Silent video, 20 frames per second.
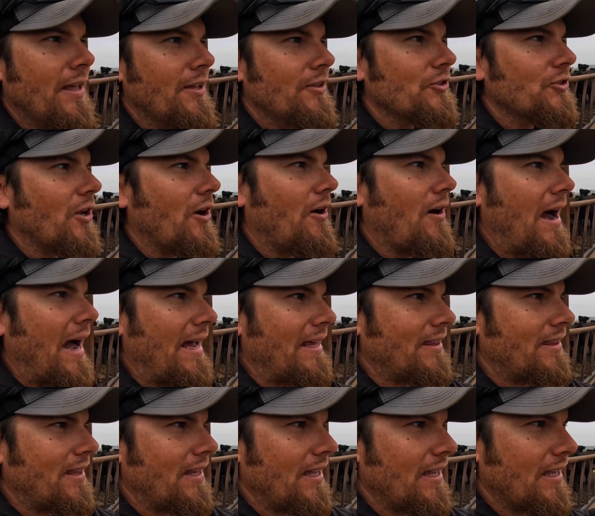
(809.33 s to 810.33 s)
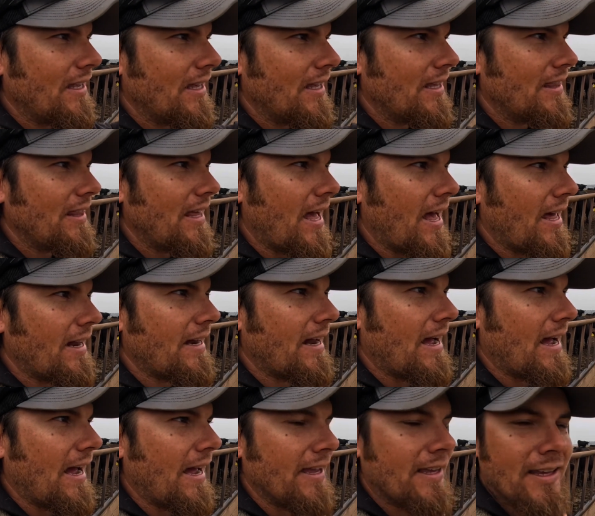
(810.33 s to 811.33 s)
So I think that
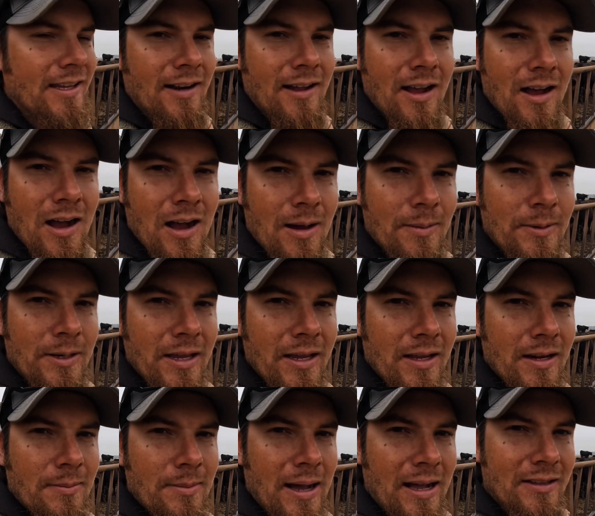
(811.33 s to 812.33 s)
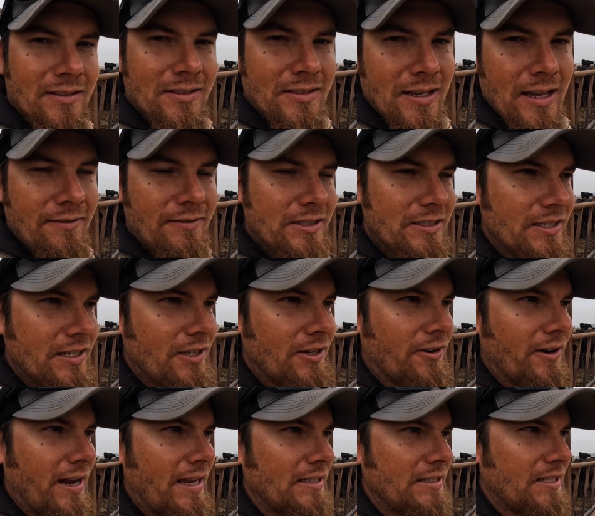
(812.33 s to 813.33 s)
I can accommodate about 17
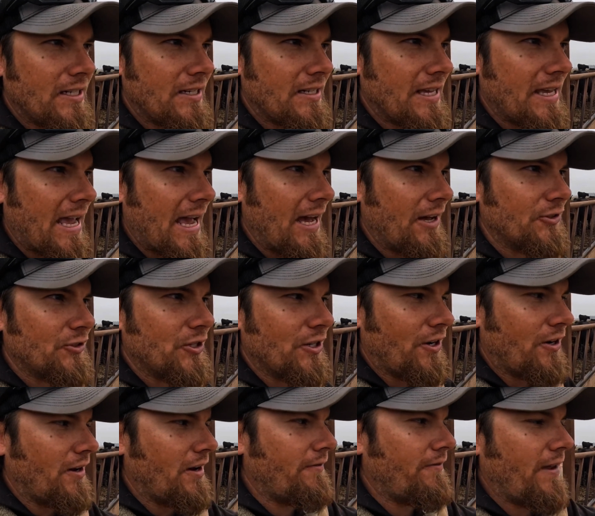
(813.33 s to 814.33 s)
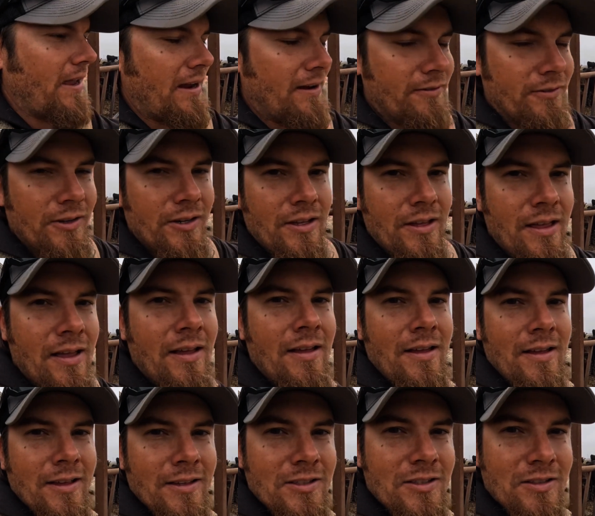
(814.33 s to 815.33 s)
or 18 cows here if every
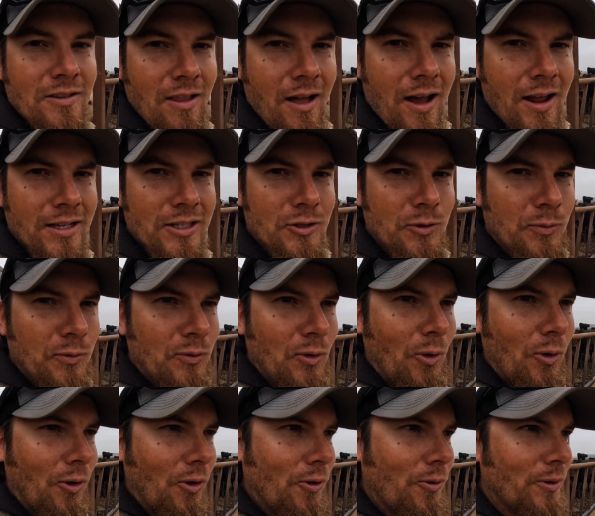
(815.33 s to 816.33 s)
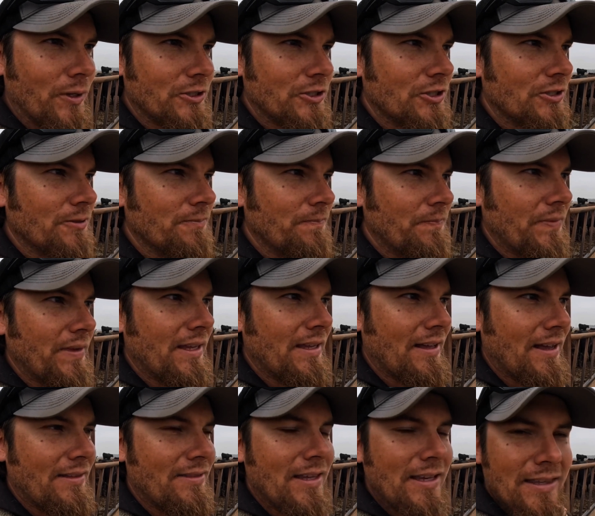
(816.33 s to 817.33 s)
slot is full, which
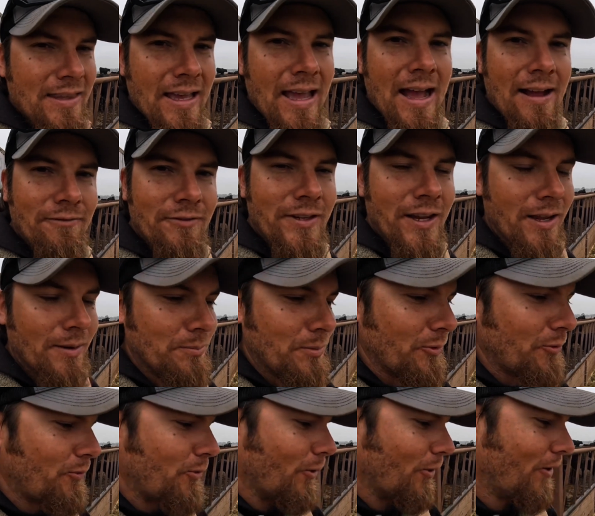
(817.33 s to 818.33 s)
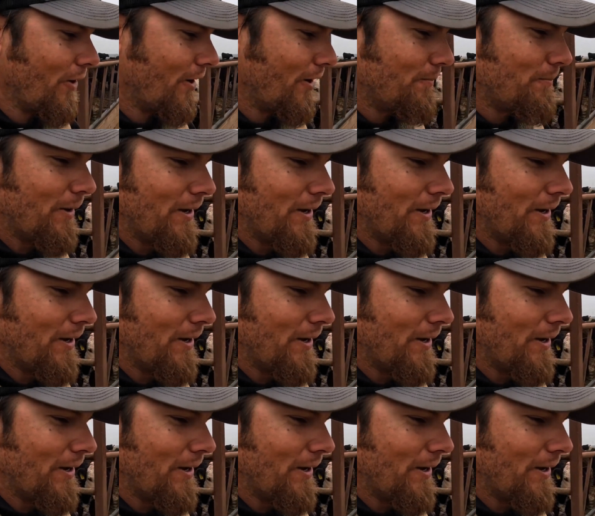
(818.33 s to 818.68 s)
I think they have done before,